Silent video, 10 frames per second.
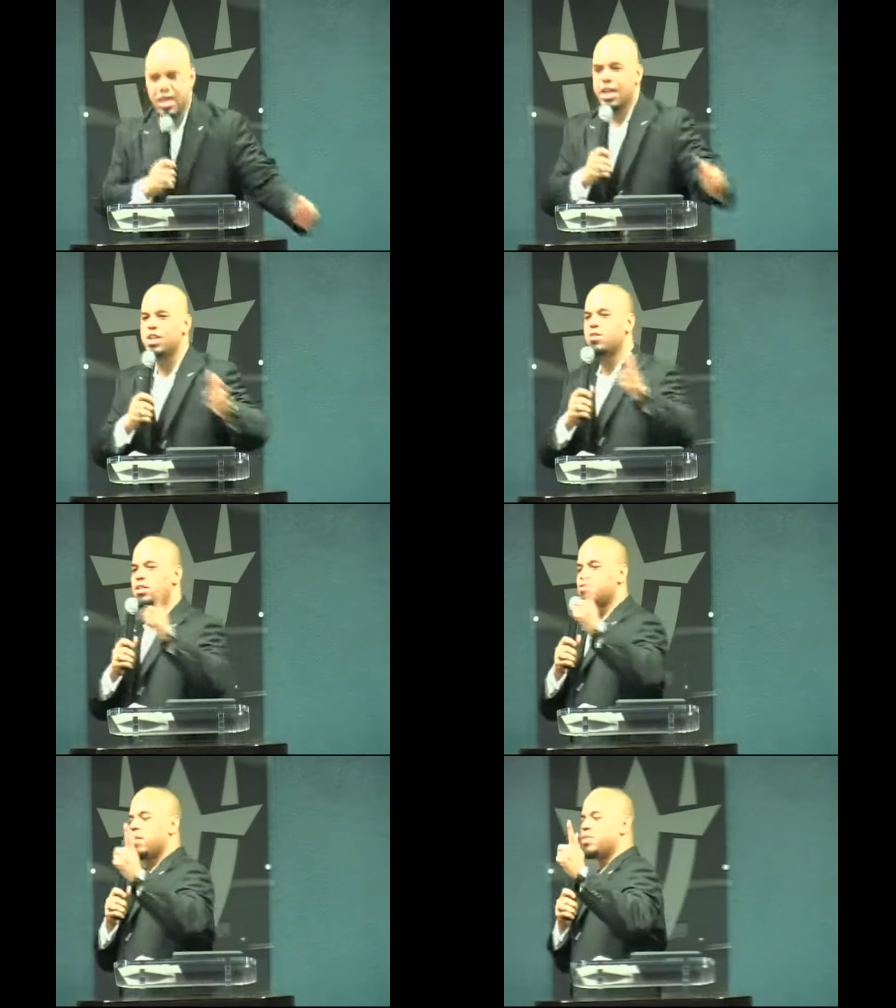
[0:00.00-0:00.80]
Here's
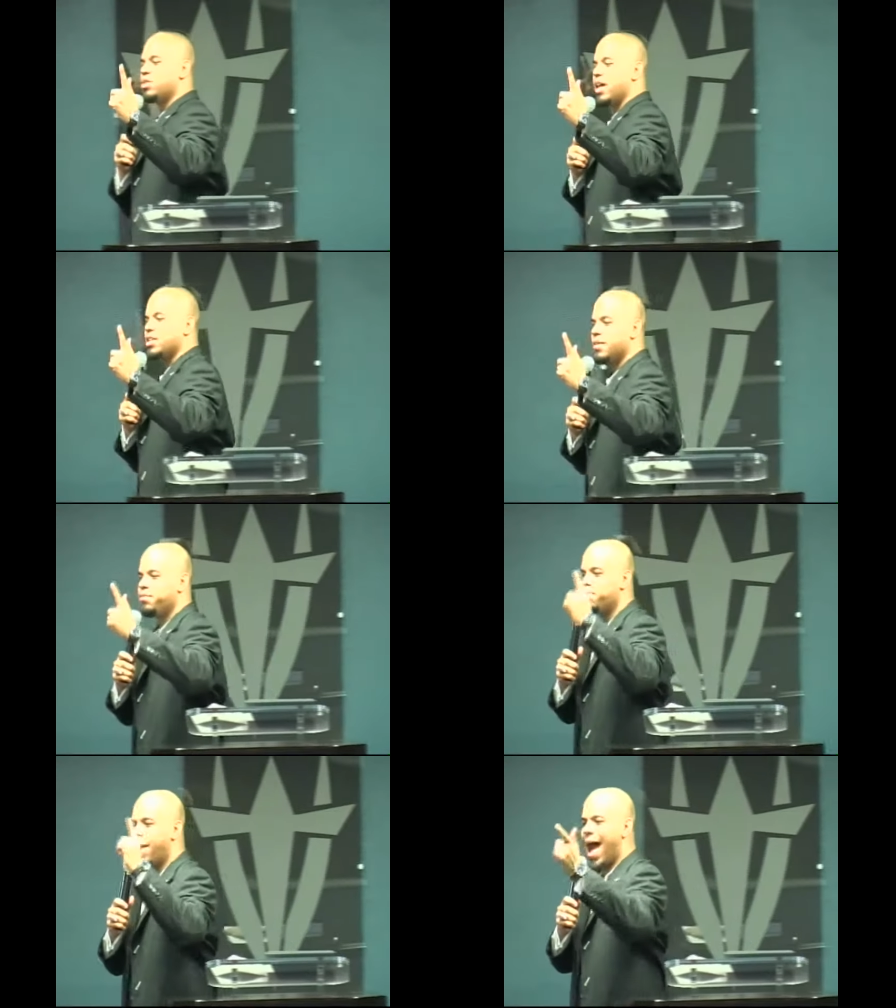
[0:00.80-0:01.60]
what the scripture says
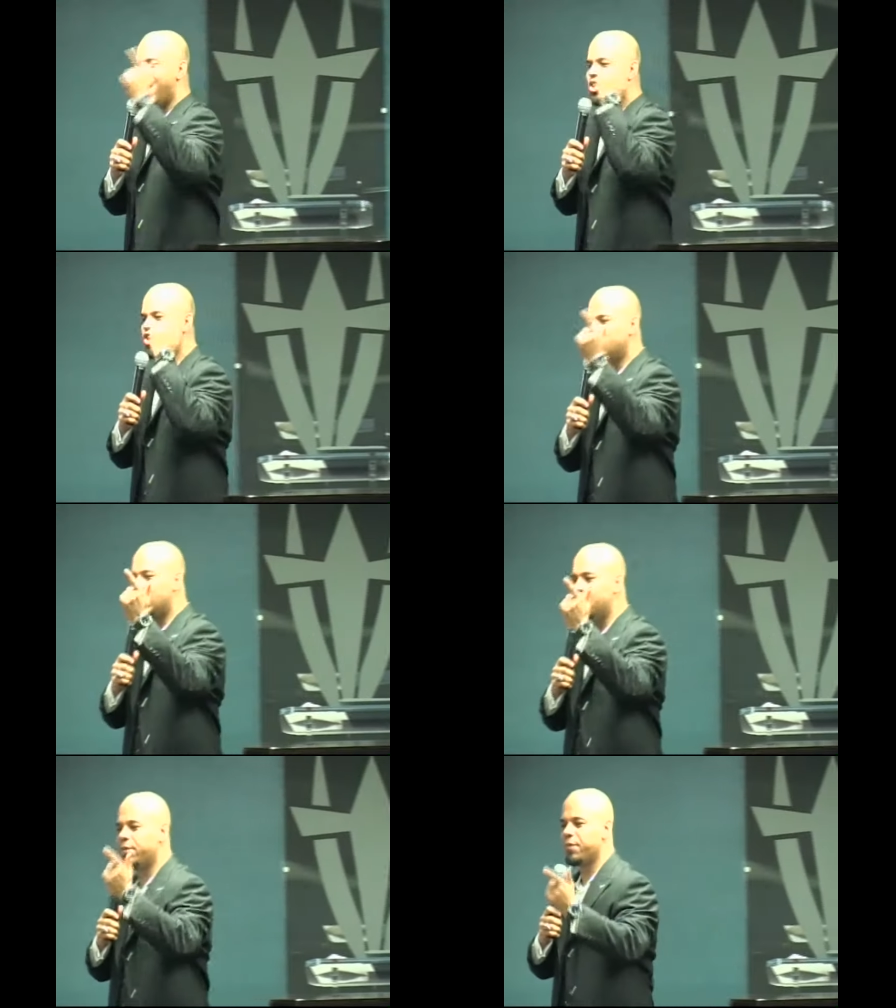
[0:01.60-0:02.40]
My
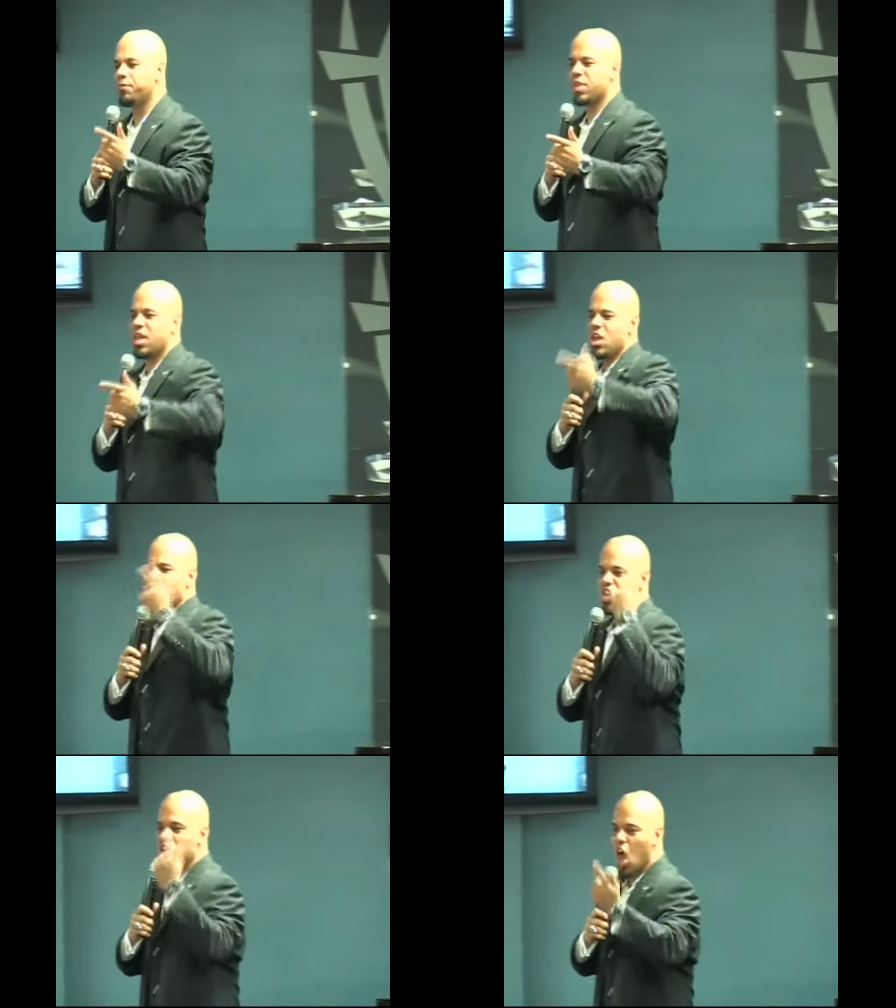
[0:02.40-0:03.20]
sheep
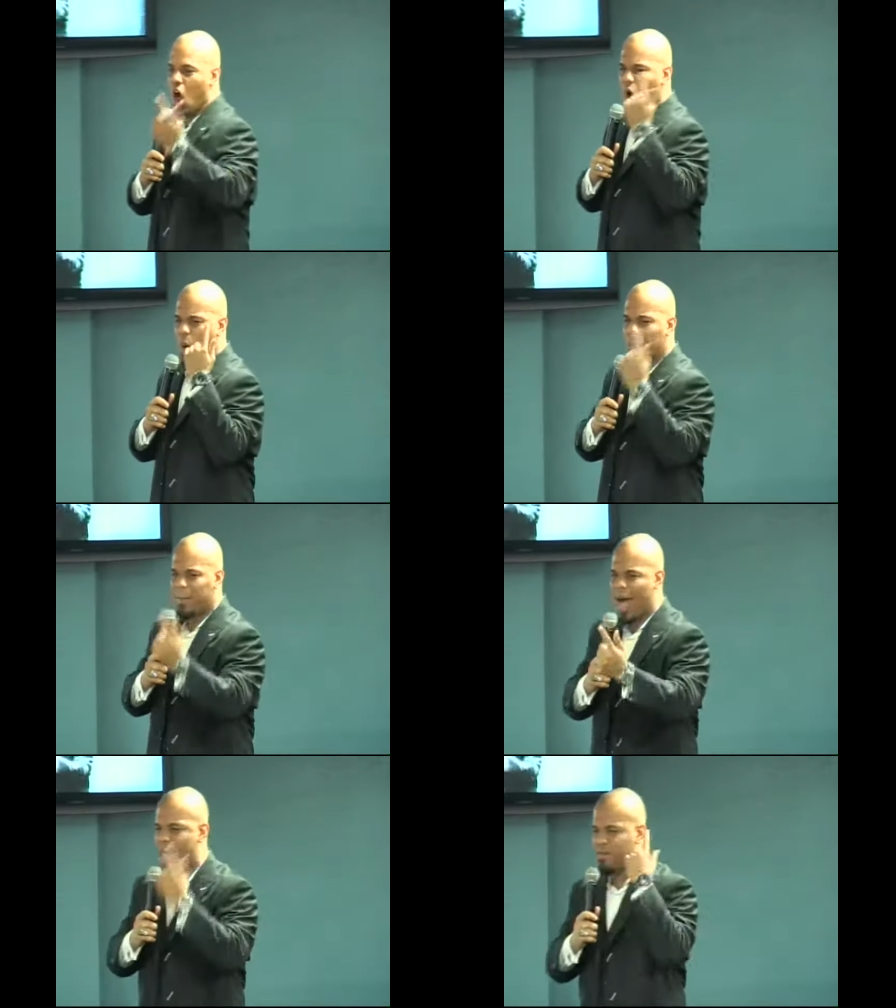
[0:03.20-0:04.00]
know
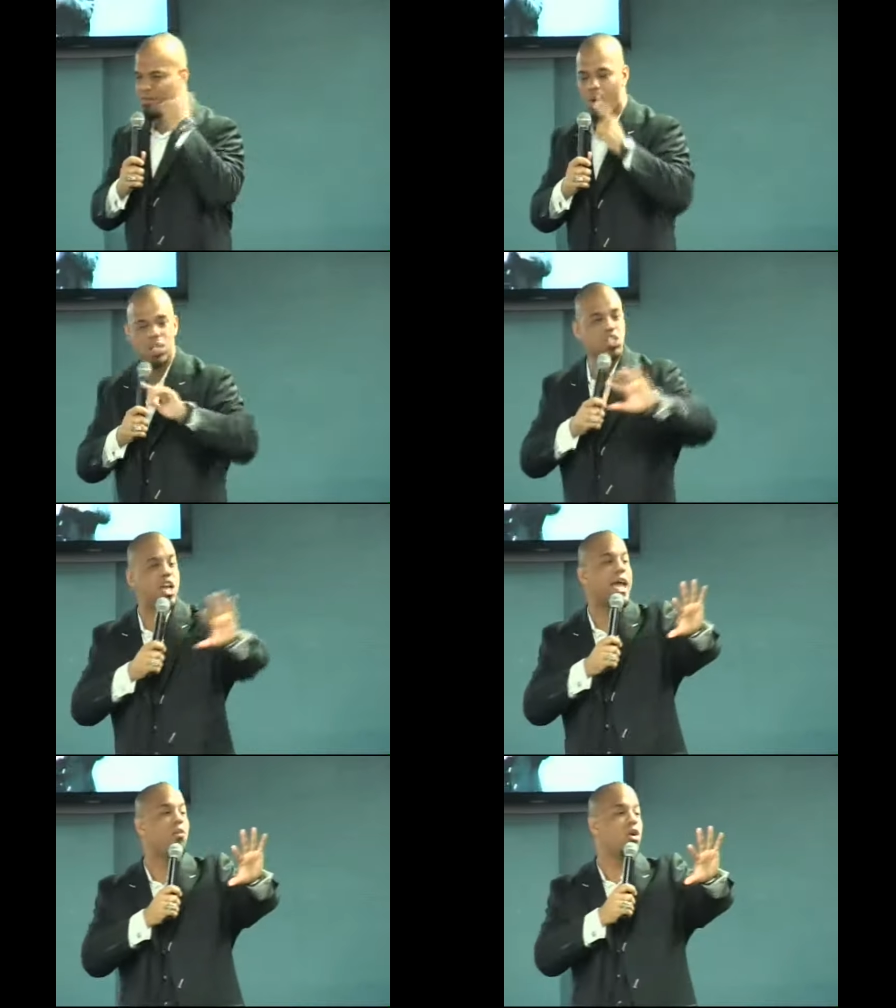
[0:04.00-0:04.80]
my voice.
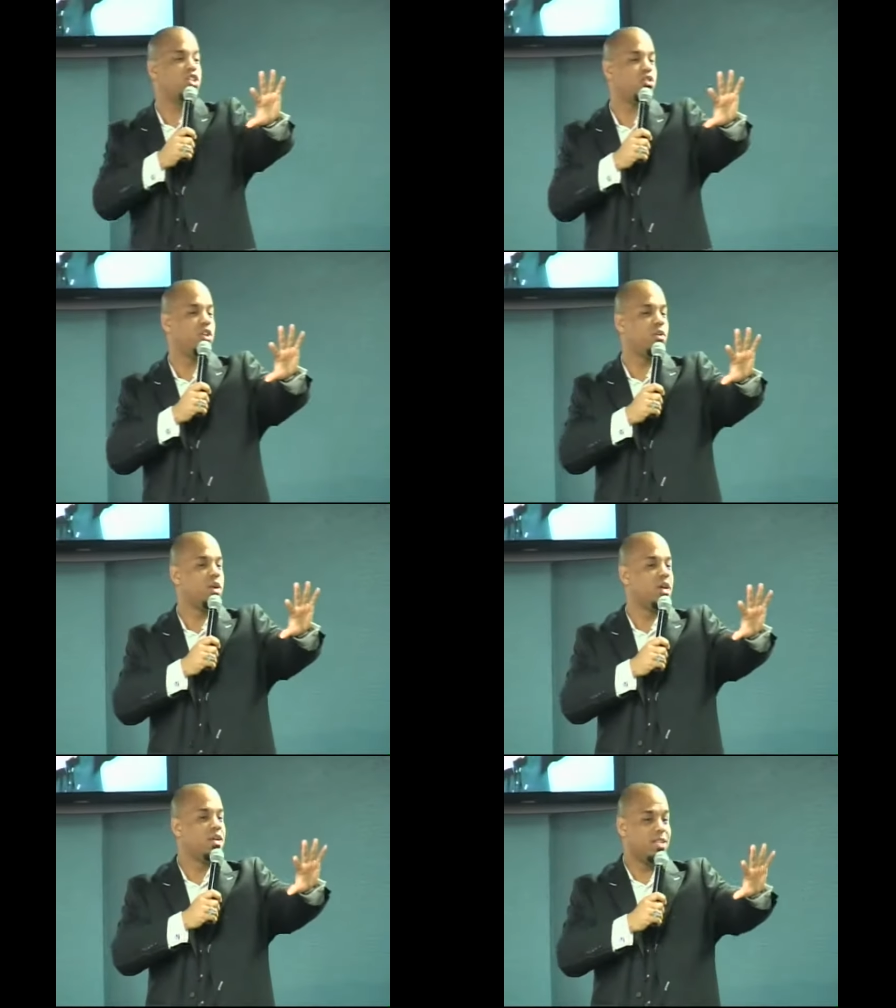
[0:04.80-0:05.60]
Check out what you do.
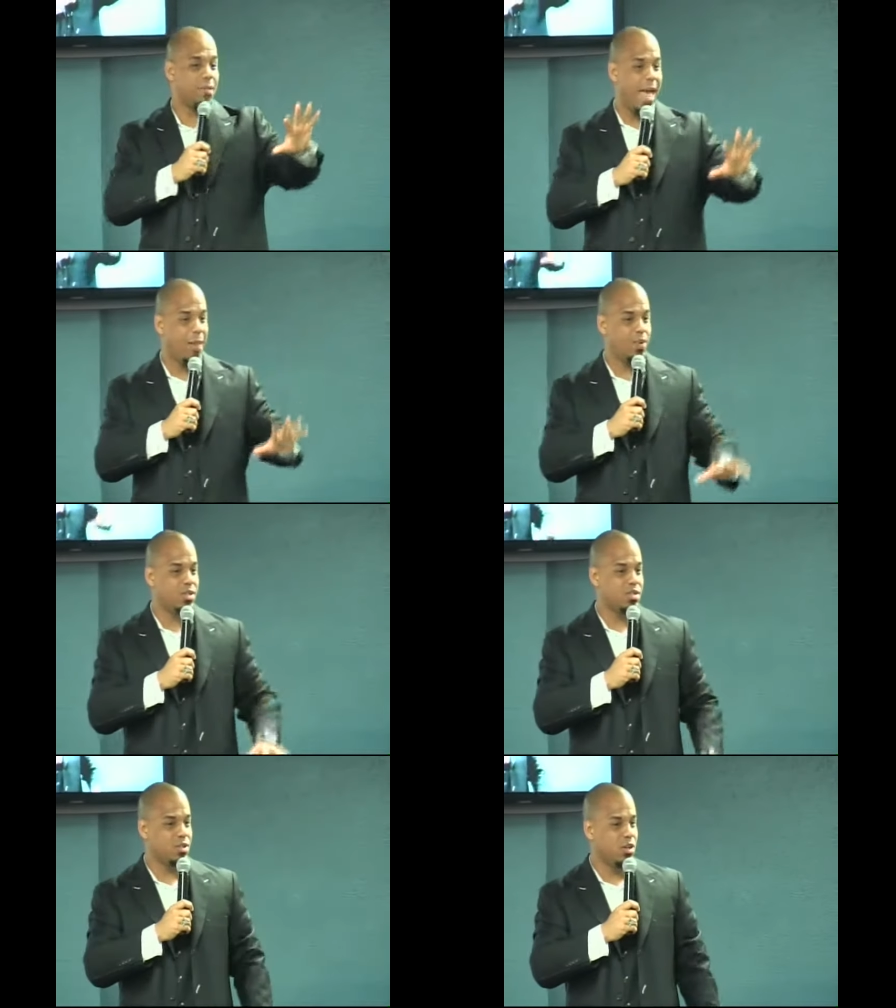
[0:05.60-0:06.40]
Something
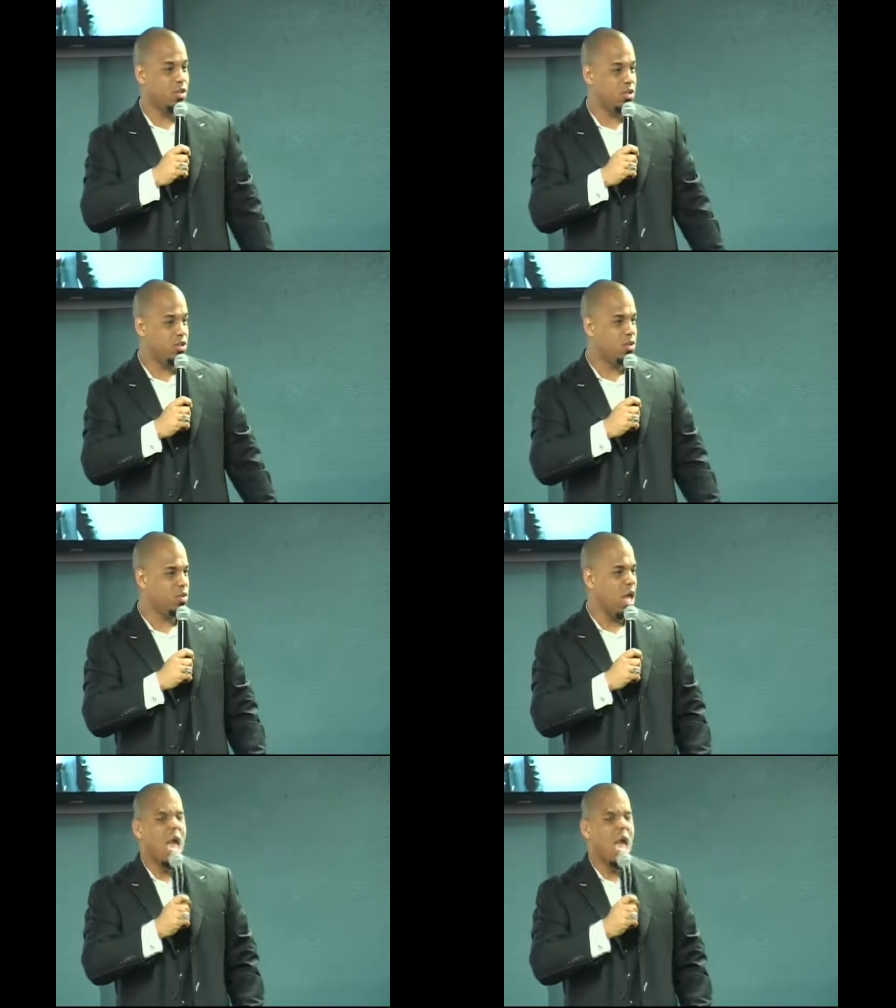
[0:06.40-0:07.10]
happens, you know what you do?